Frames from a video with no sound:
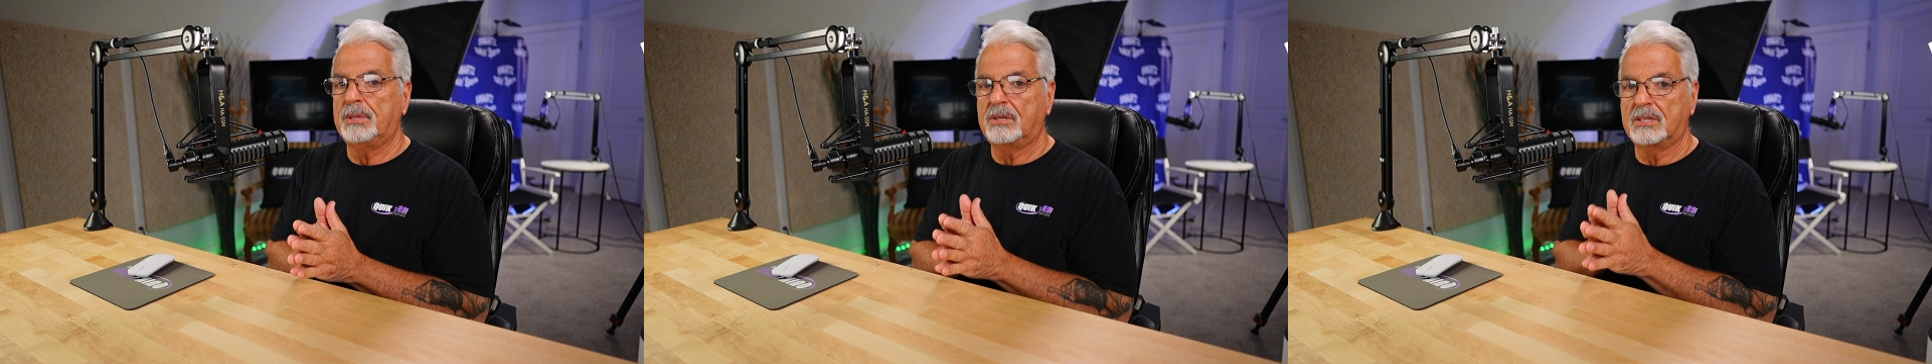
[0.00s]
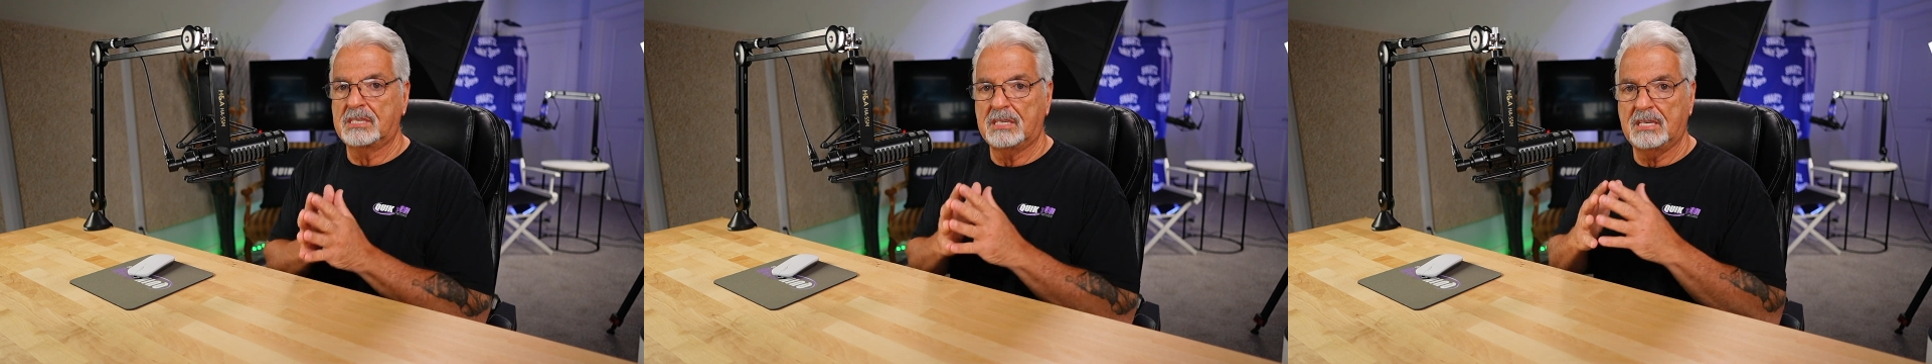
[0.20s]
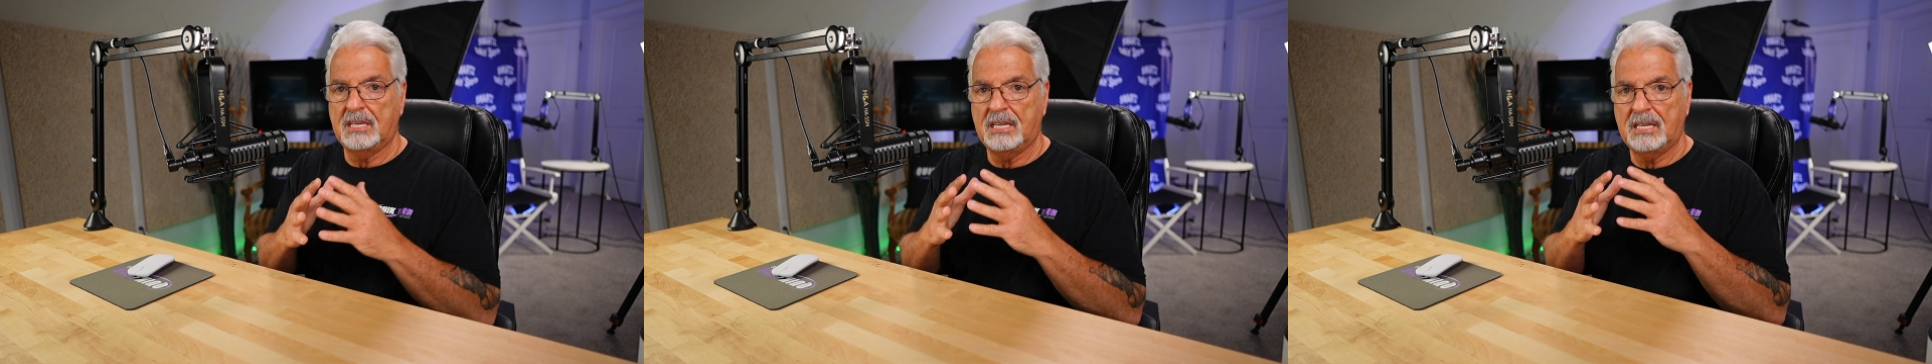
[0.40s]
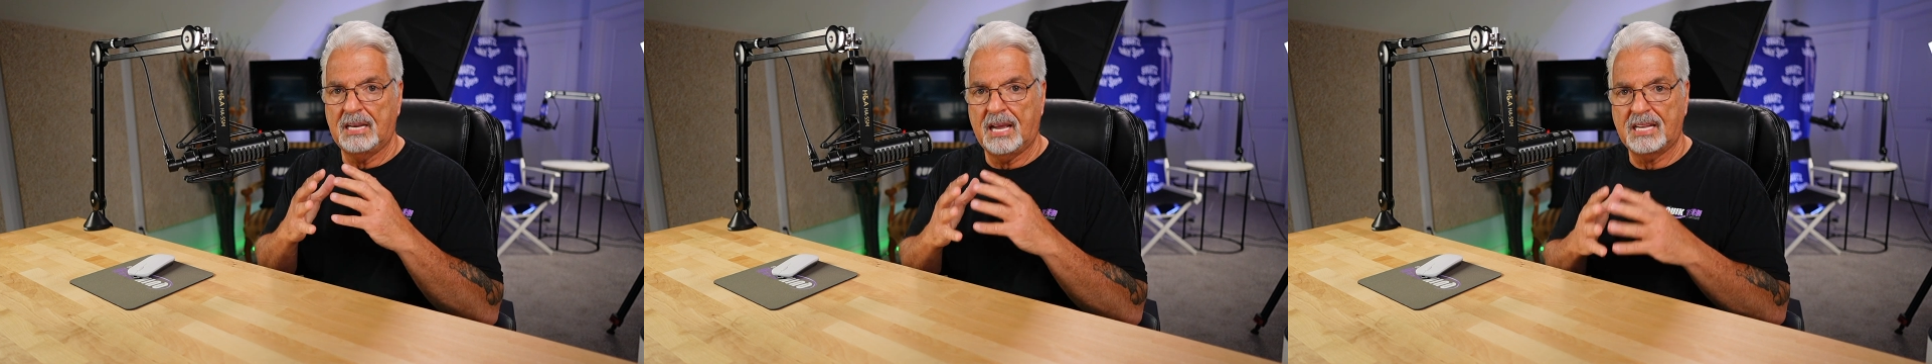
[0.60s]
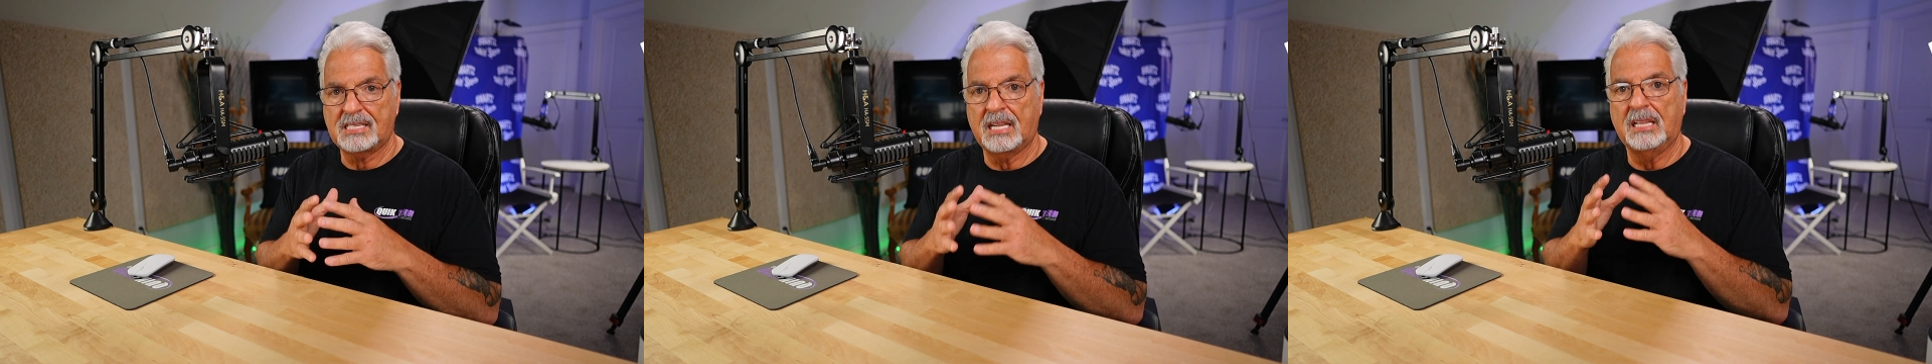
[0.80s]
because it
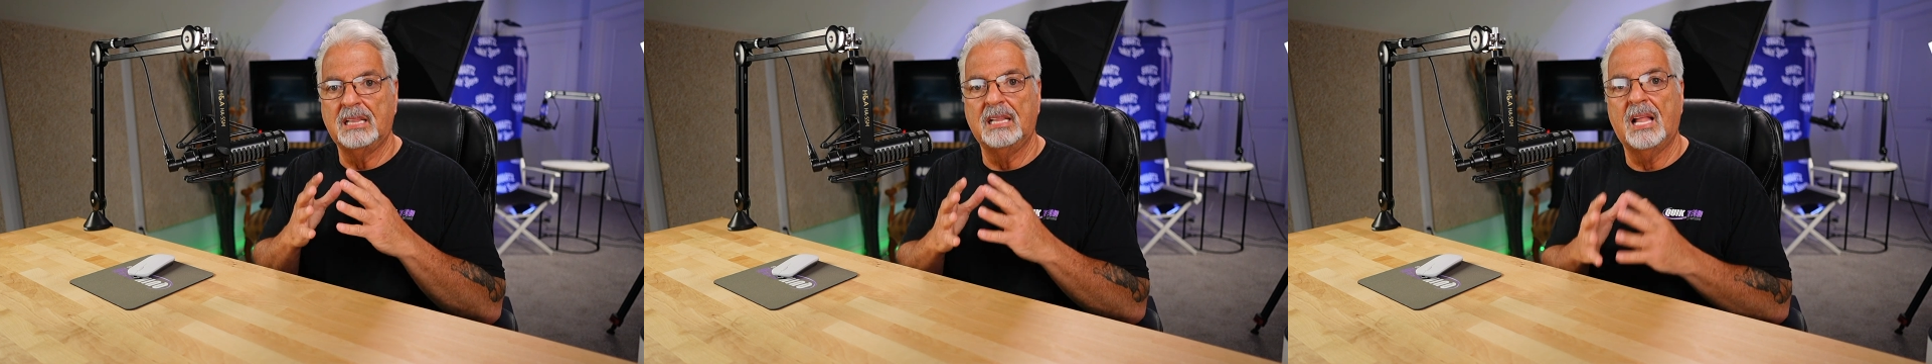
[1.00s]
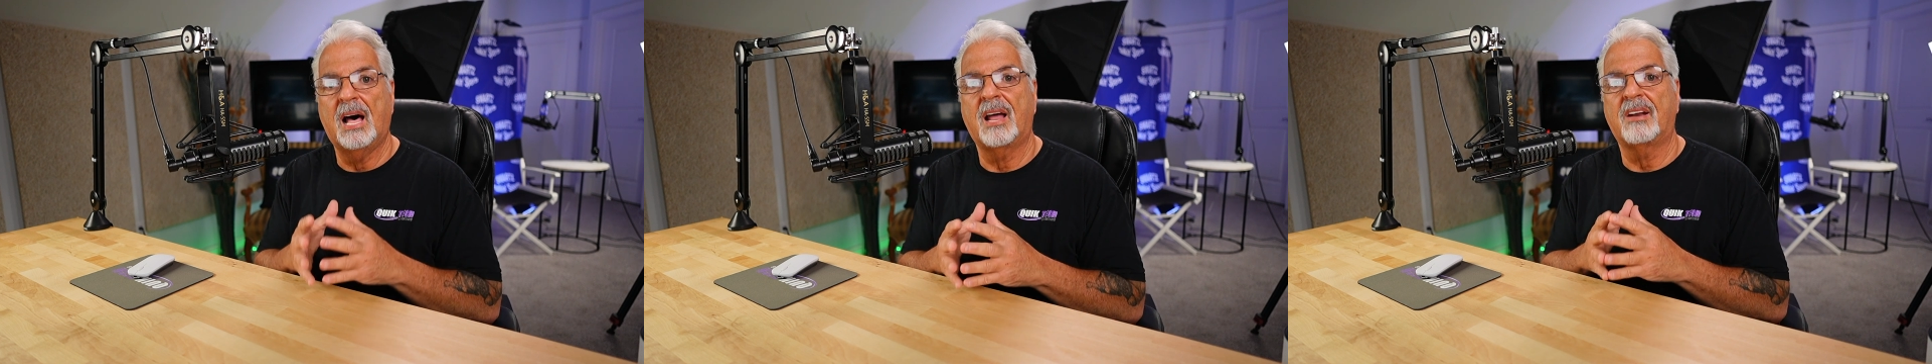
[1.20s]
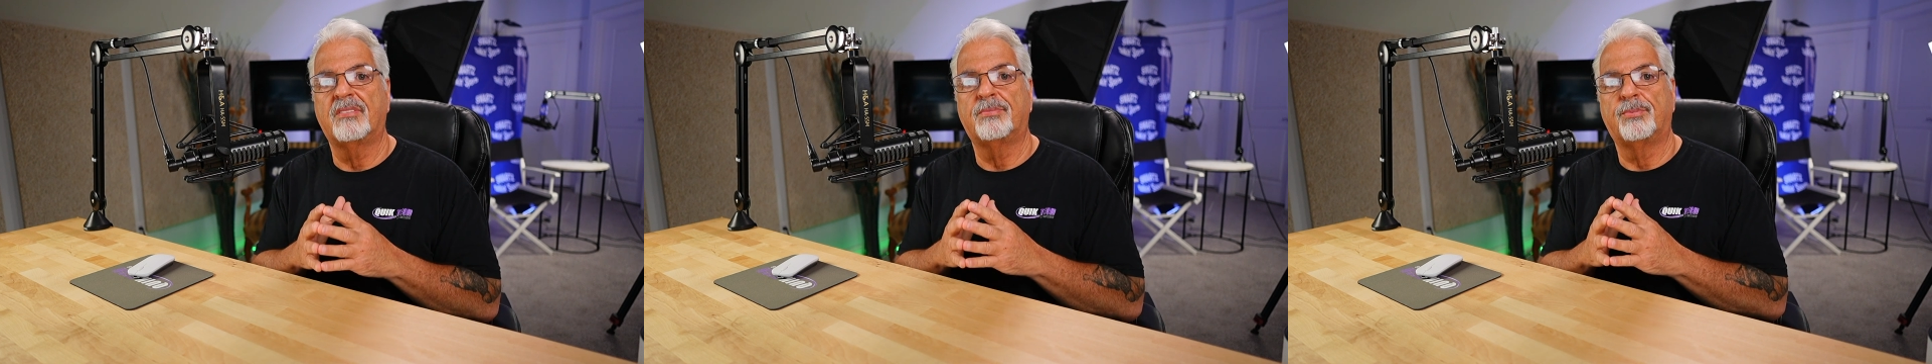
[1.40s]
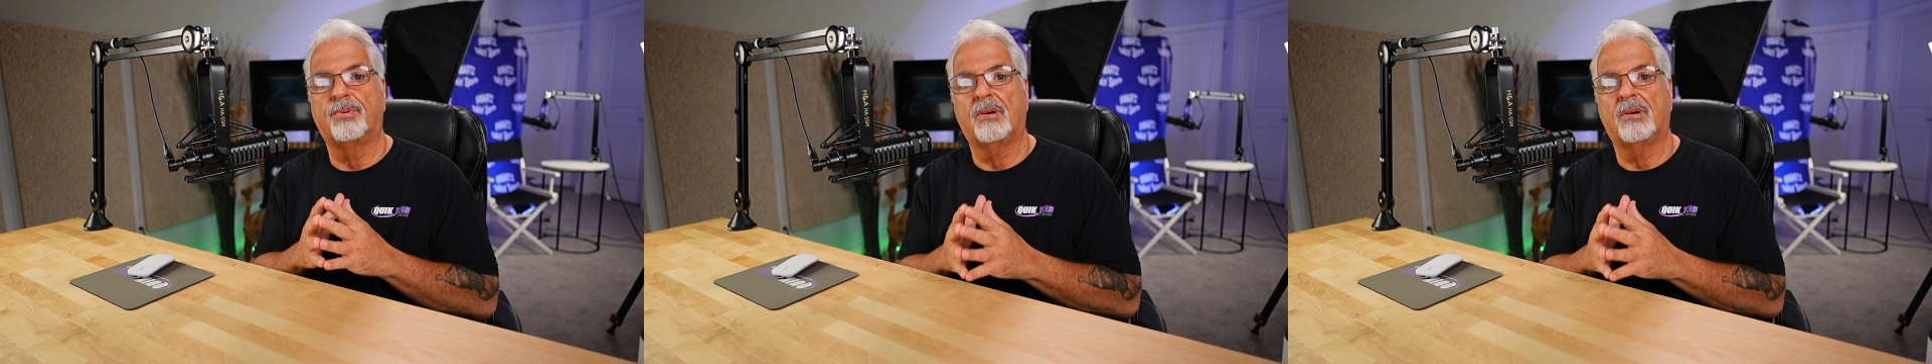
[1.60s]
has a lot of